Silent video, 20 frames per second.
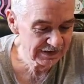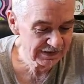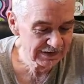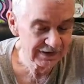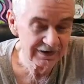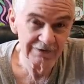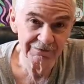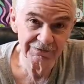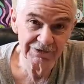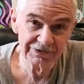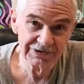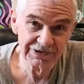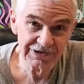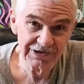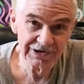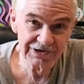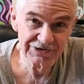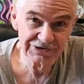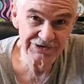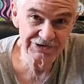of the
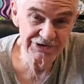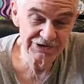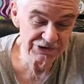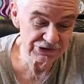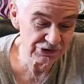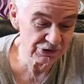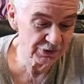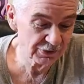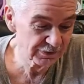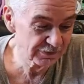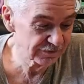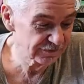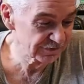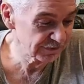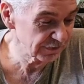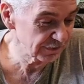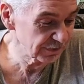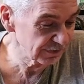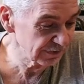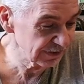THC show.
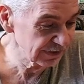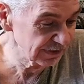So